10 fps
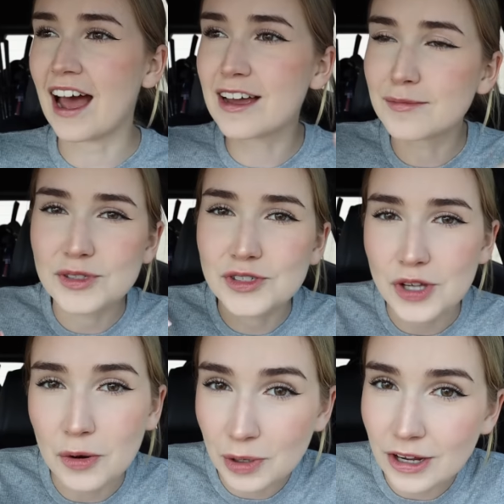I am
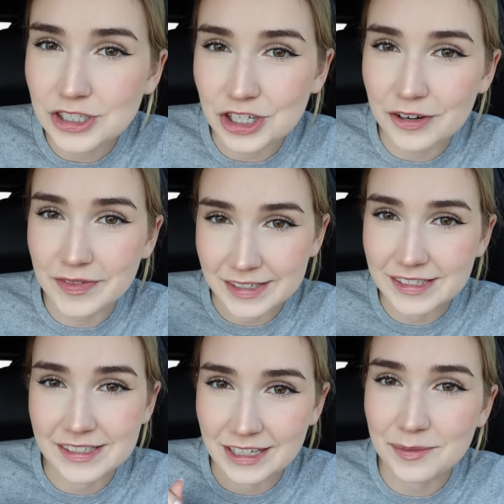so not sure if this
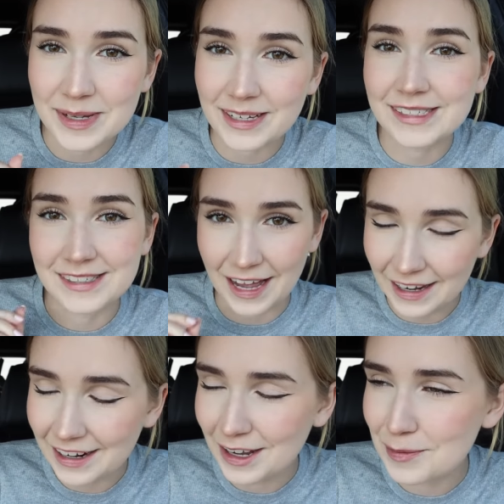is gonna be
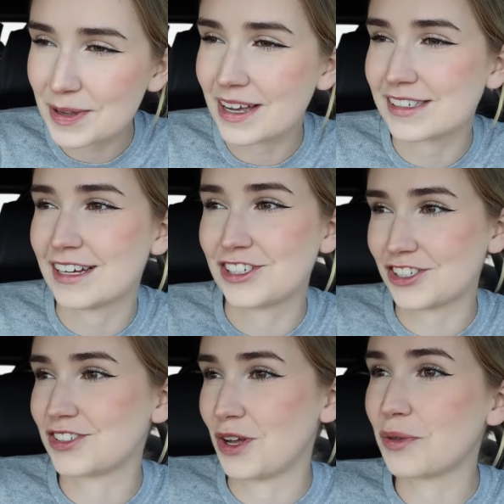exciting, because I
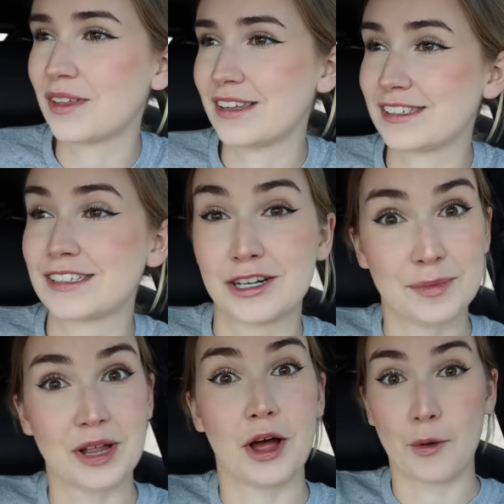just know that this is gonna
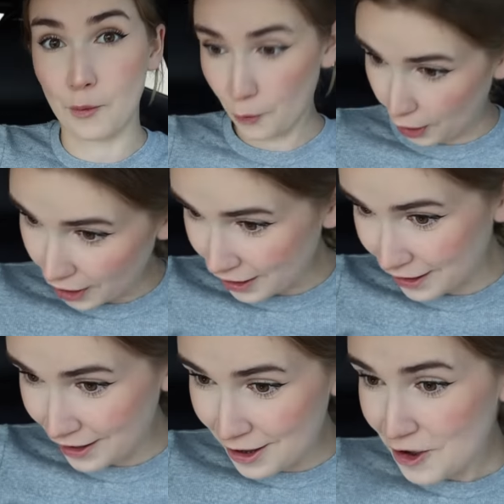be a lot of work